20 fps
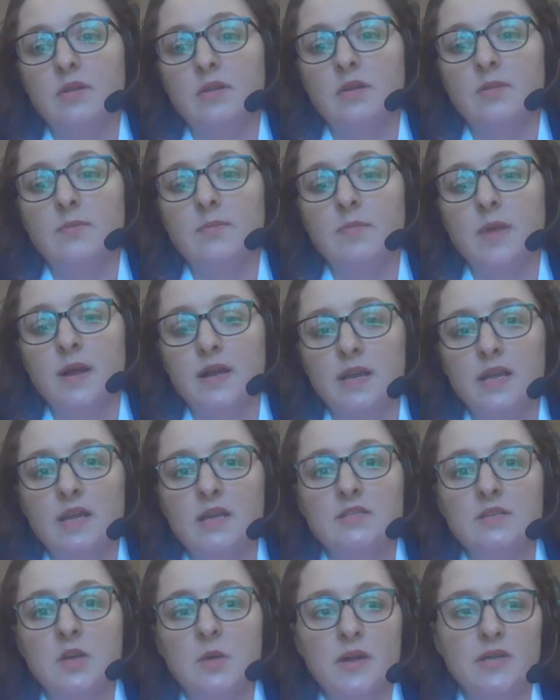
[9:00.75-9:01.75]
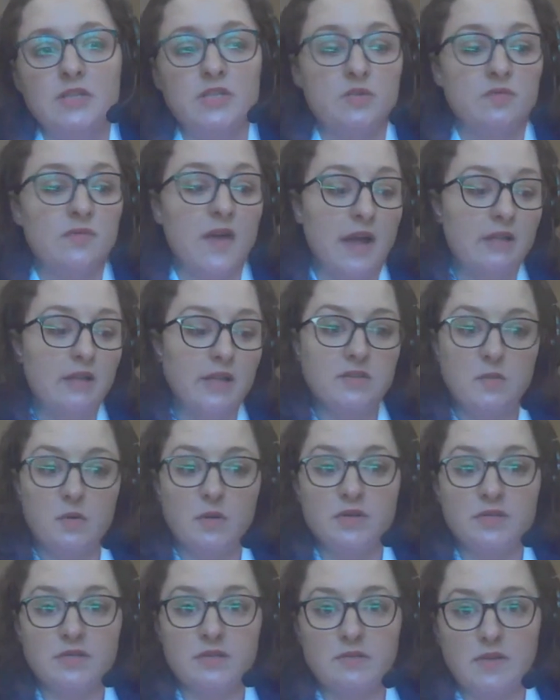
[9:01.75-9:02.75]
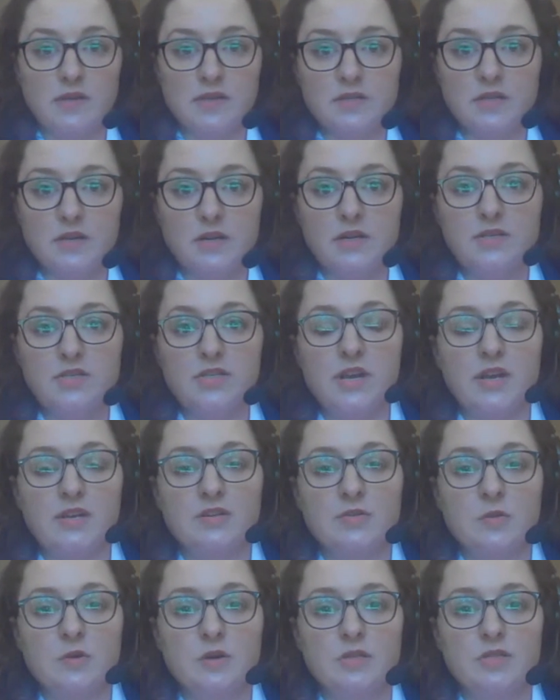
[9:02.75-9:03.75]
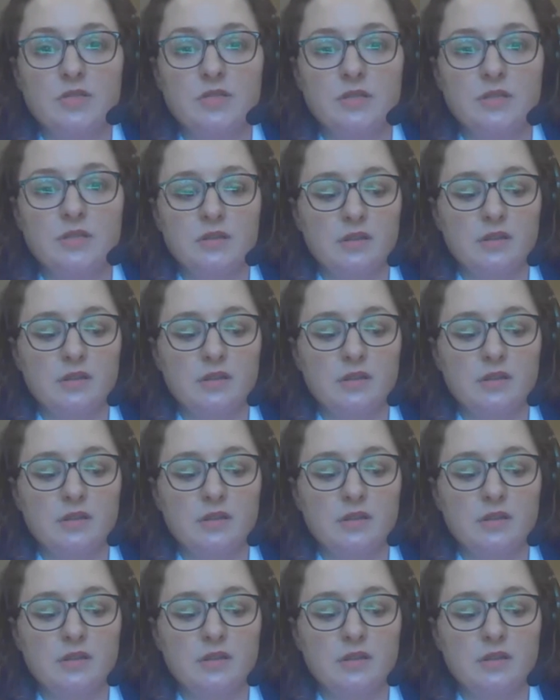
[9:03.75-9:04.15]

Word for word: your money is going directly towards the research and towards